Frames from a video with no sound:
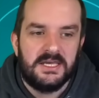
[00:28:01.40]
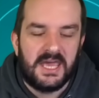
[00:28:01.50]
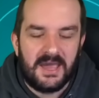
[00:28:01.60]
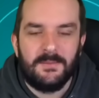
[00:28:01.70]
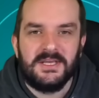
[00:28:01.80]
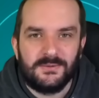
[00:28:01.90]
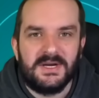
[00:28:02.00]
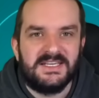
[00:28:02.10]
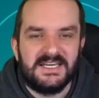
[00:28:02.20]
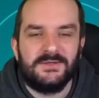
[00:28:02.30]
game week
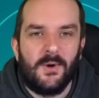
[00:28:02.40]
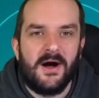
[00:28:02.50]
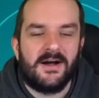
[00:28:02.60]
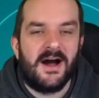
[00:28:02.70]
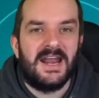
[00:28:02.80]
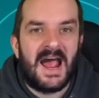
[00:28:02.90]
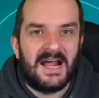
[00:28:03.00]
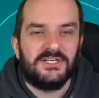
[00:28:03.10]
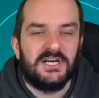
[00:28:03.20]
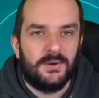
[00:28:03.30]
26 wildcard
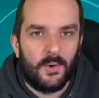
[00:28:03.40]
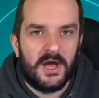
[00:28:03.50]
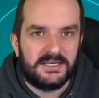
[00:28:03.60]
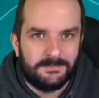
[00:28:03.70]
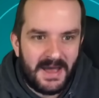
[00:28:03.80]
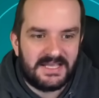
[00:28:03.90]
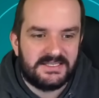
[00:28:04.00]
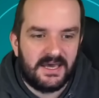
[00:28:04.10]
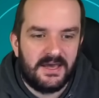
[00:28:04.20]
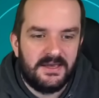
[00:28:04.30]
actually works better.